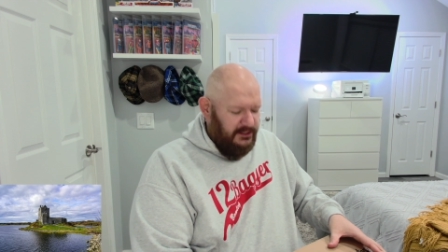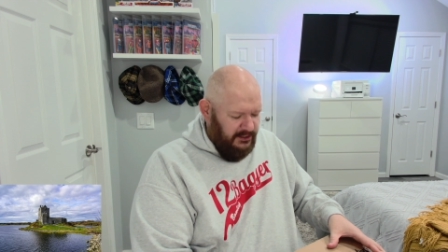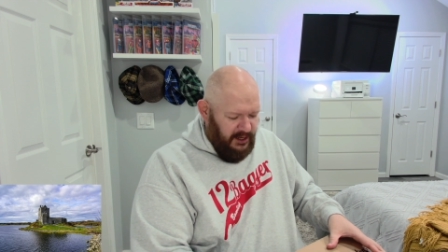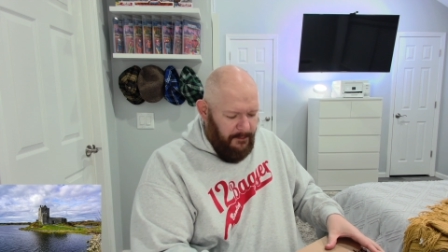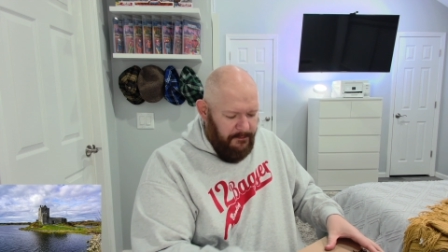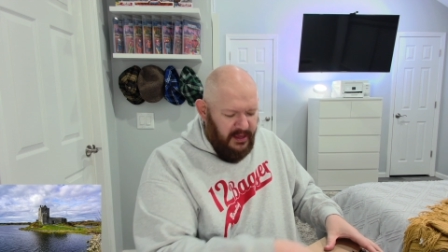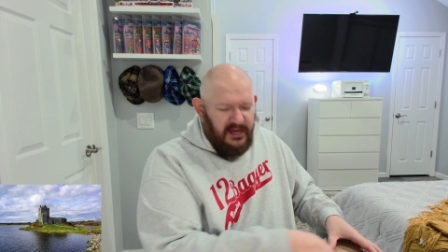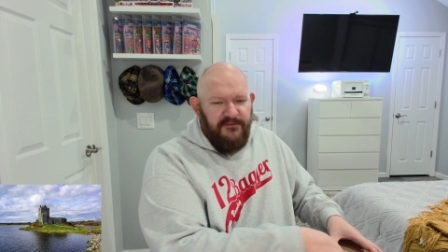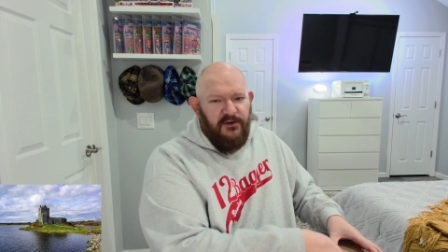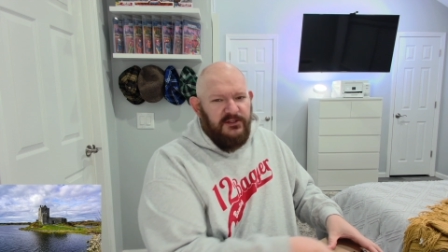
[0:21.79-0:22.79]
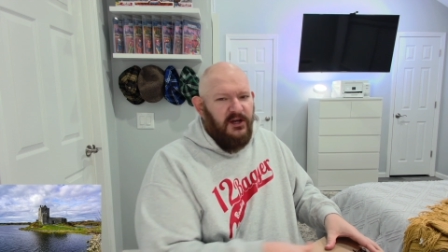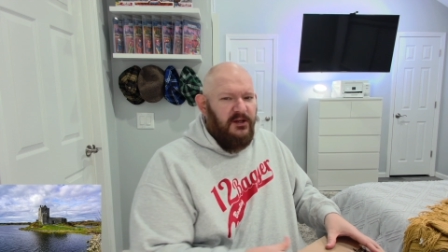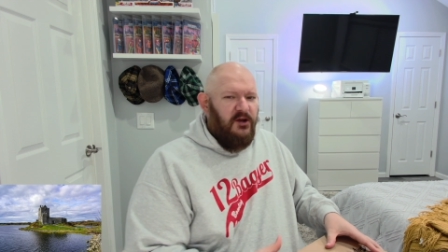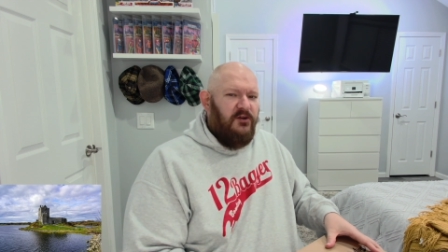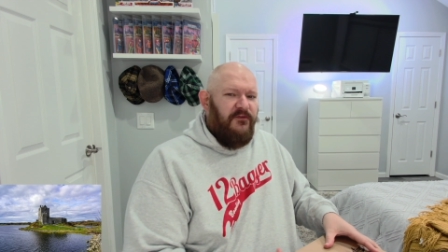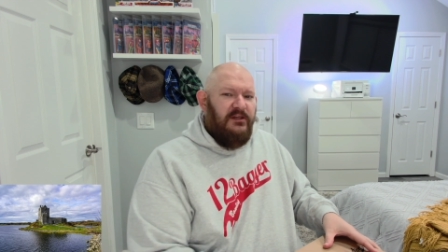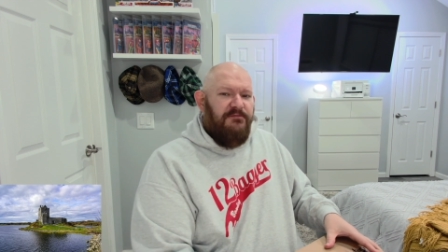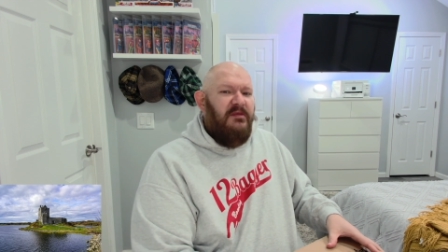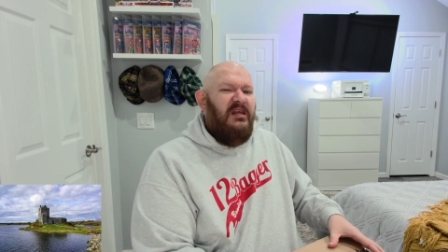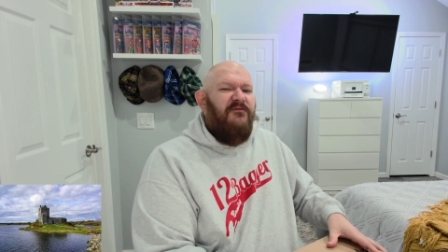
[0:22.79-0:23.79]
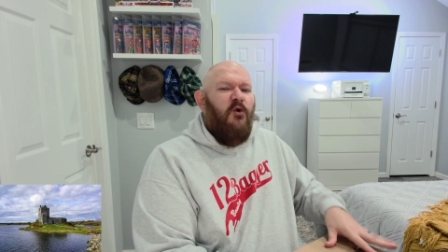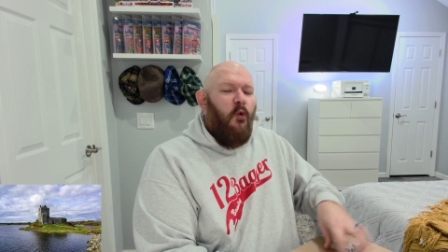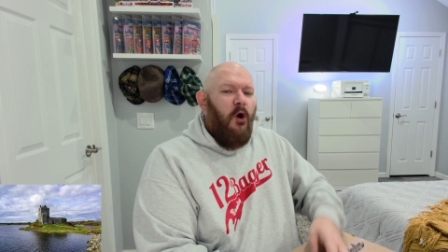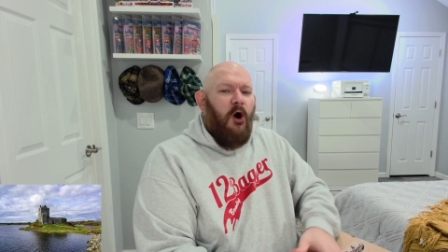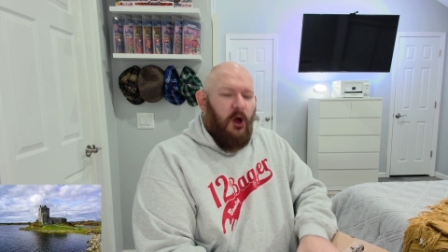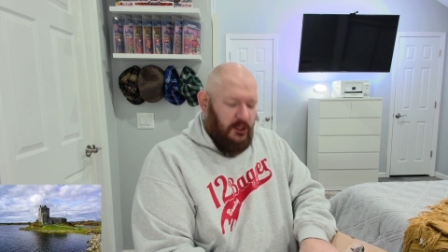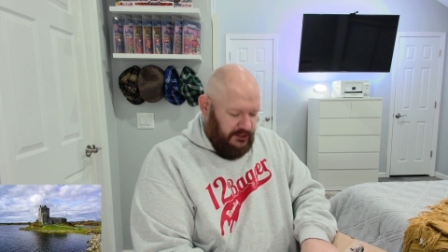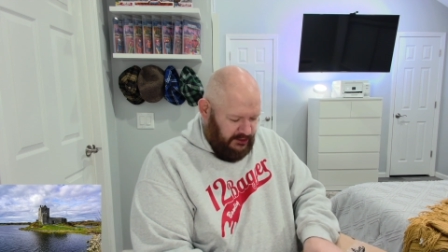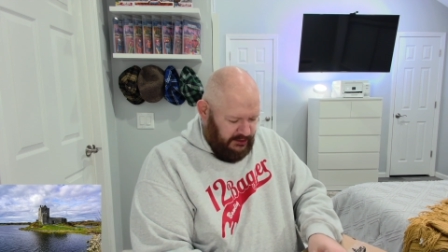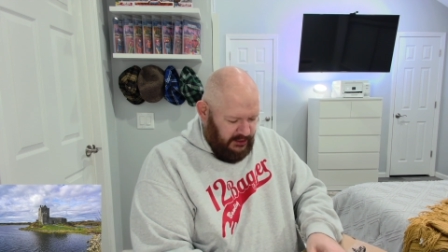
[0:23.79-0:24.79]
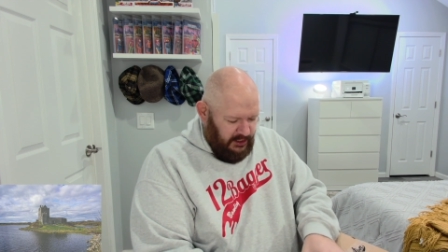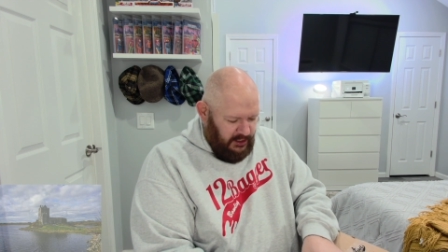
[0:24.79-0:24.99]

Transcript: There's a medieval, it's noted for its medieval walls